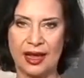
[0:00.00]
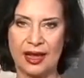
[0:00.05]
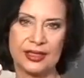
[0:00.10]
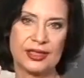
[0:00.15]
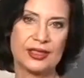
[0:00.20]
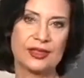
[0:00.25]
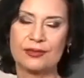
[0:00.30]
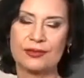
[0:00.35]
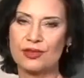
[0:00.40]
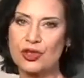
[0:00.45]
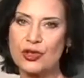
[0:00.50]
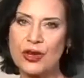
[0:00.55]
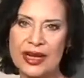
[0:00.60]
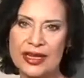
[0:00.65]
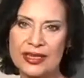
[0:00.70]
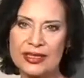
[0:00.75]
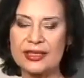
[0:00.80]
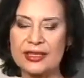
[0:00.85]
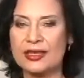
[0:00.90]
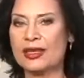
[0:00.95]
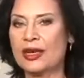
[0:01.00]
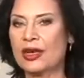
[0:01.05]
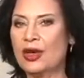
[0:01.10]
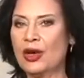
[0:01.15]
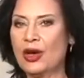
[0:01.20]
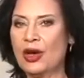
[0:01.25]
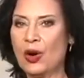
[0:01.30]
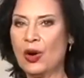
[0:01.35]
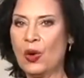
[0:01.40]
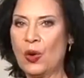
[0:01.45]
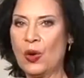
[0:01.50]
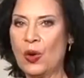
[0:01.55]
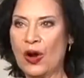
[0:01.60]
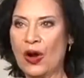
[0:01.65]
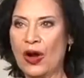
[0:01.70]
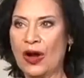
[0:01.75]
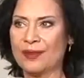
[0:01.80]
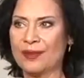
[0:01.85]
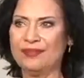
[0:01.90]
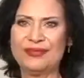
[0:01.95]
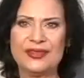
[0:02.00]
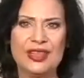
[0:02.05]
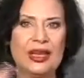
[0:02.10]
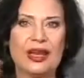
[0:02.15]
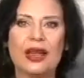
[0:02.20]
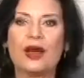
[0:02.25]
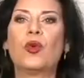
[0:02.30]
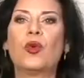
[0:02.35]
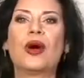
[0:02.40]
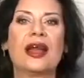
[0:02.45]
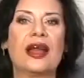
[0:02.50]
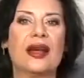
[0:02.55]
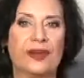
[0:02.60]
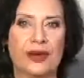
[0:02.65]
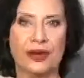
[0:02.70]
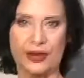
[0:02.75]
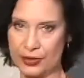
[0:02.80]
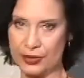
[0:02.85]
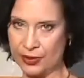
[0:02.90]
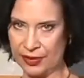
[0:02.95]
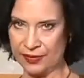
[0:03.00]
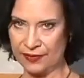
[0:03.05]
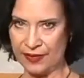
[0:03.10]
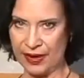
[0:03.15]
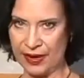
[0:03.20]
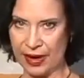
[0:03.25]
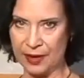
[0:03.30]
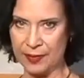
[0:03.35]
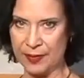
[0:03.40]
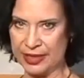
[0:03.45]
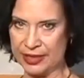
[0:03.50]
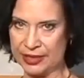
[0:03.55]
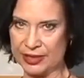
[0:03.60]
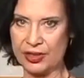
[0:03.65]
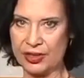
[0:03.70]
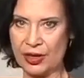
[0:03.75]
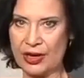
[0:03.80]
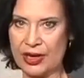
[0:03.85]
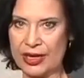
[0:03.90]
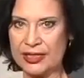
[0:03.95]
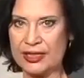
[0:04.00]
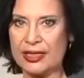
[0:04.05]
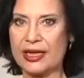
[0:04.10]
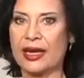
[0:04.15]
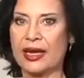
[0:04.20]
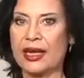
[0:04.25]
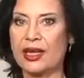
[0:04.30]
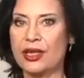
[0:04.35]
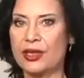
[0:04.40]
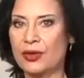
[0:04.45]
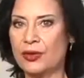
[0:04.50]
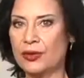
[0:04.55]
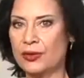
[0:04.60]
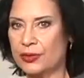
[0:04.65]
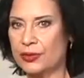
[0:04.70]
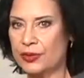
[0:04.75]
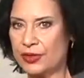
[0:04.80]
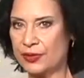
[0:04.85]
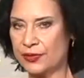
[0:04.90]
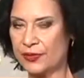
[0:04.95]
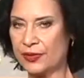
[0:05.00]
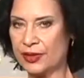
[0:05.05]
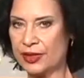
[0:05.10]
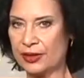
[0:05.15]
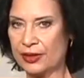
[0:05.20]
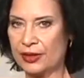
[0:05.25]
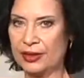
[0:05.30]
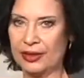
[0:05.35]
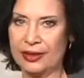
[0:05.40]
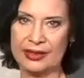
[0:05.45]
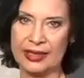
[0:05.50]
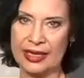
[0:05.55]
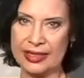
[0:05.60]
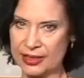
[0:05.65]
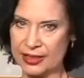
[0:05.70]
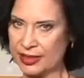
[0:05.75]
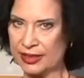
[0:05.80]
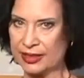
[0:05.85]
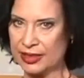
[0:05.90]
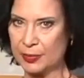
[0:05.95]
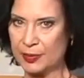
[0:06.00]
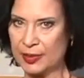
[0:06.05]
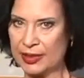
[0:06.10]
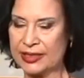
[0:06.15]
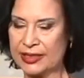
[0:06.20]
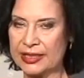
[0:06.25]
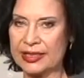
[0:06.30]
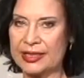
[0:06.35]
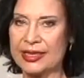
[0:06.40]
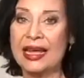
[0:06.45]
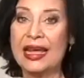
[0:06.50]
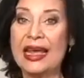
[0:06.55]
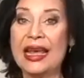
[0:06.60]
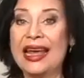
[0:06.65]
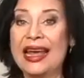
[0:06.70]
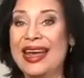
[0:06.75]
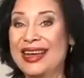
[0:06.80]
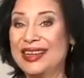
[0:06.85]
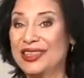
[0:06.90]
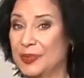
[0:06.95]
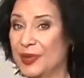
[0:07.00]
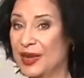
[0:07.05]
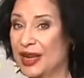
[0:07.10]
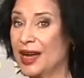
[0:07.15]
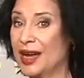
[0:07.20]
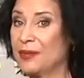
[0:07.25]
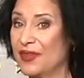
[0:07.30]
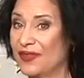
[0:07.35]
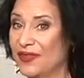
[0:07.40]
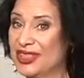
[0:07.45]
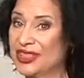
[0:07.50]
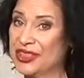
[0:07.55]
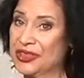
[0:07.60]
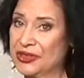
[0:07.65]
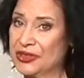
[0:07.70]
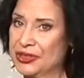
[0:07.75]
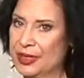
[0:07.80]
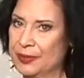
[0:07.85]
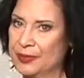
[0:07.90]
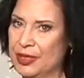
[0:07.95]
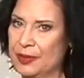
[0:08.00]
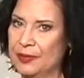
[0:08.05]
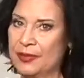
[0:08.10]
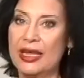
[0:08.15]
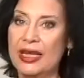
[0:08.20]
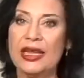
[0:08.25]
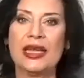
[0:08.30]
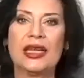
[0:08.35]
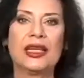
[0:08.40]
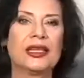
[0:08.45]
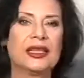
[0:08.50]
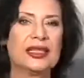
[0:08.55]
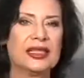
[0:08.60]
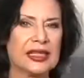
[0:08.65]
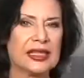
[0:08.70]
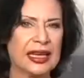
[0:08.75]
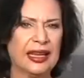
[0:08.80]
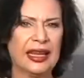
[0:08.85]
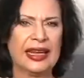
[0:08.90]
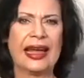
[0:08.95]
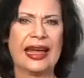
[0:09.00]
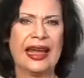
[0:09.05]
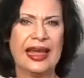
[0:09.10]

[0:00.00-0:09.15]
stress or whatever your environment is causing you to feel less than splendid has become a physical symptom. Let's say like a